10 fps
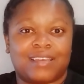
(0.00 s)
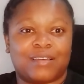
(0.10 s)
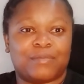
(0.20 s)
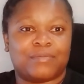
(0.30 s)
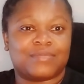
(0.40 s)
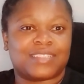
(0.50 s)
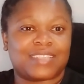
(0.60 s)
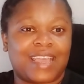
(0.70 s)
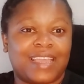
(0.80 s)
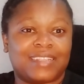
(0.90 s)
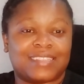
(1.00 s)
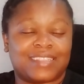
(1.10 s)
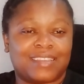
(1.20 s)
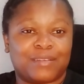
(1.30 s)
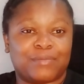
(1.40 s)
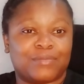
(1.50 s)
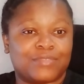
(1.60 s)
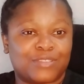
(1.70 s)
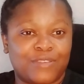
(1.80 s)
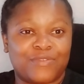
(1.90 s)
um, side
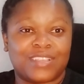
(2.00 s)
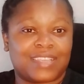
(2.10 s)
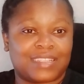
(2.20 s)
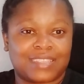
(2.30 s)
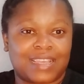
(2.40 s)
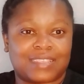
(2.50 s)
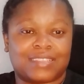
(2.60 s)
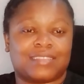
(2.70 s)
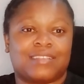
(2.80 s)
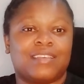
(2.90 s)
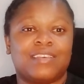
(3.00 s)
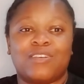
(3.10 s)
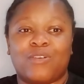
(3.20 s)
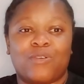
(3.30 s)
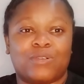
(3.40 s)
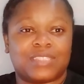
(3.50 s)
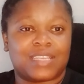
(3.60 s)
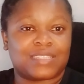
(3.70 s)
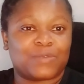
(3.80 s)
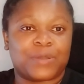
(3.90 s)
um, surveys and tasks, or
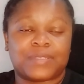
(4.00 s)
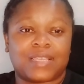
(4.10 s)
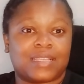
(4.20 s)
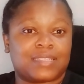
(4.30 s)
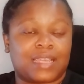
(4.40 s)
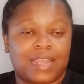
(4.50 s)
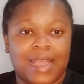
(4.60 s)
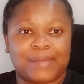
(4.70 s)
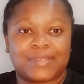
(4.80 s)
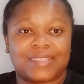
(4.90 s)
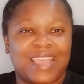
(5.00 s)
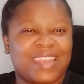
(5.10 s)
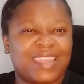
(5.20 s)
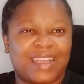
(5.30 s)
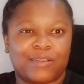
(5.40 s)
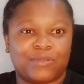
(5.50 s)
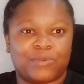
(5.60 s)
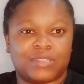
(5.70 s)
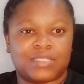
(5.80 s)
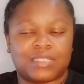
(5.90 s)
testing websites and apps, anyhow you
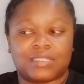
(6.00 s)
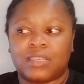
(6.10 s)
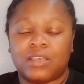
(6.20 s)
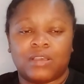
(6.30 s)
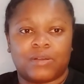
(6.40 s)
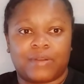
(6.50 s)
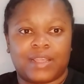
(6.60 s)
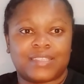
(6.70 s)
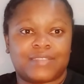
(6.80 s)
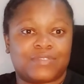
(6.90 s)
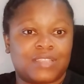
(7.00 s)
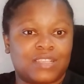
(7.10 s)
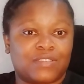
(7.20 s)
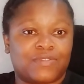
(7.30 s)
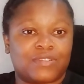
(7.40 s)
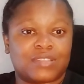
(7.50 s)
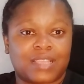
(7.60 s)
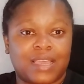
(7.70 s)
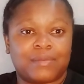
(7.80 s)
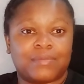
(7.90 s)
want it. Alright, if today is your
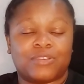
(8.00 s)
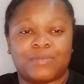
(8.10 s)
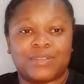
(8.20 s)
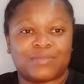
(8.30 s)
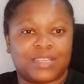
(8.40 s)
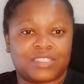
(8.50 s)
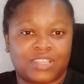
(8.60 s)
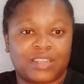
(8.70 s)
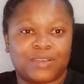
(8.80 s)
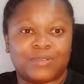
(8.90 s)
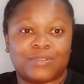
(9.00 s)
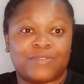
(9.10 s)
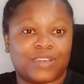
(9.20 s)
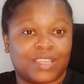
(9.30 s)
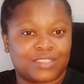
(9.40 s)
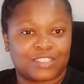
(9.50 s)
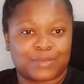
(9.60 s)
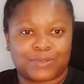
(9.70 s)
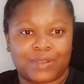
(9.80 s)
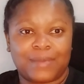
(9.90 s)
first time coming to my channel, don't forget to
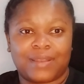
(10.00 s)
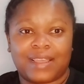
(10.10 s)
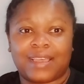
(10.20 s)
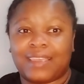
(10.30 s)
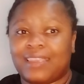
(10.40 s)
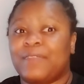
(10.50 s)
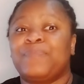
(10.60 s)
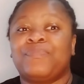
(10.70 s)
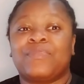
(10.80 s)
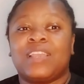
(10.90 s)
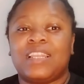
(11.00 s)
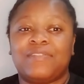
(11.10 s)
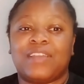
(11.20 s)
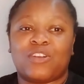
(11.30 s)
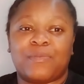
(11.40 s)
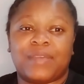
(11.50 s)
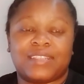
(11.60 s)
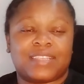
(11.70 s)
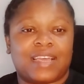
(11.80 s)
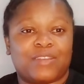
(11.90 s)
subscribe, like, leave a
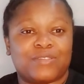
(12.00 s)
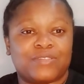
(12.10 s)
comment and